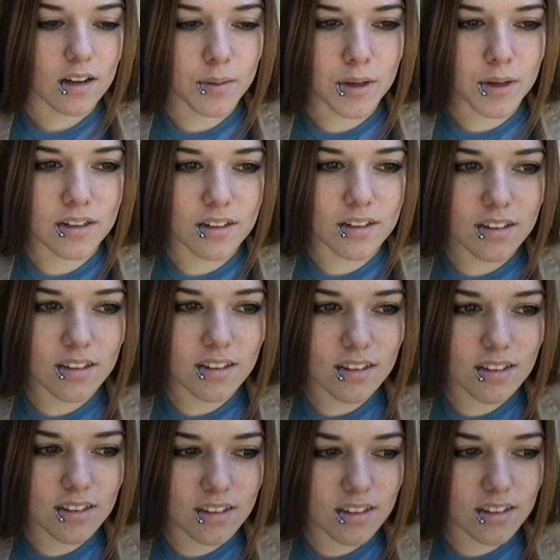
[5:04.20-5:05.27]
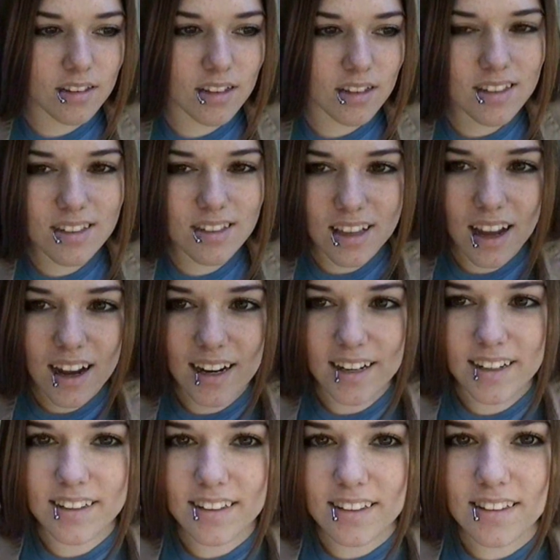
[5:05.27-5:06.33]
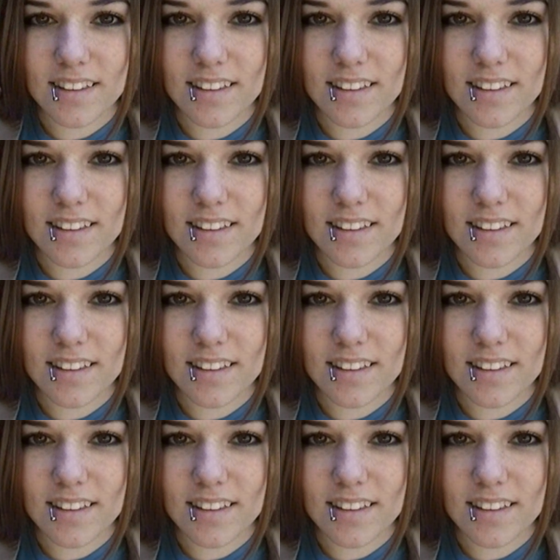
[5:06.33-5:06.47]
I mean, it's a sign.